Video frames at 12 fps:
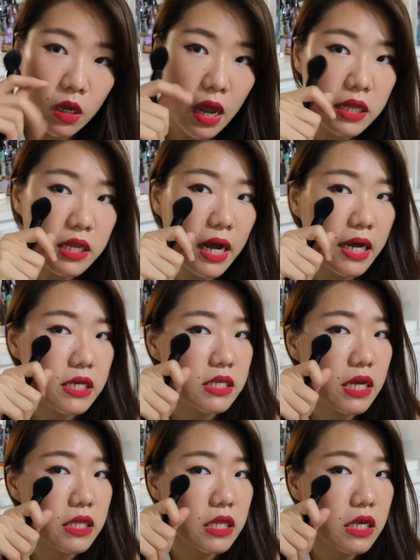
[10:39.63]
under eye
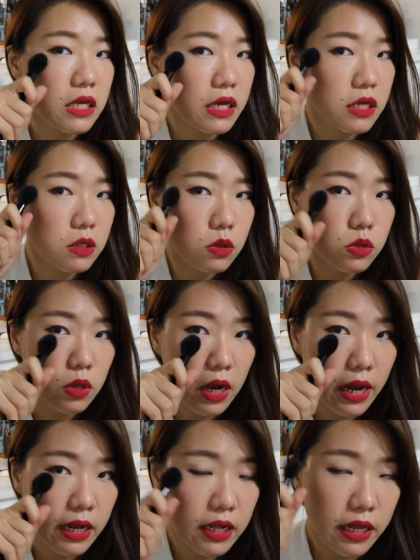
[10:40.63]
setting and also
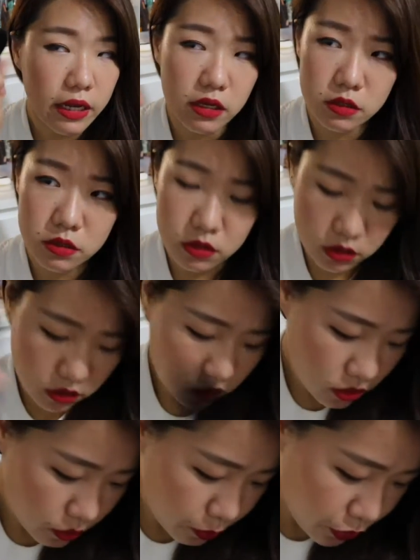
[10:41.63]
highlight.
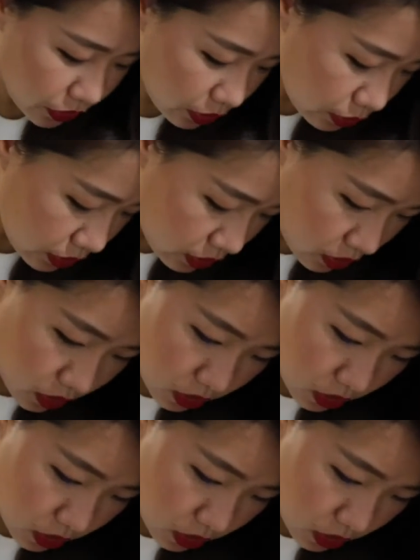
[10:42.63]
Pretty good.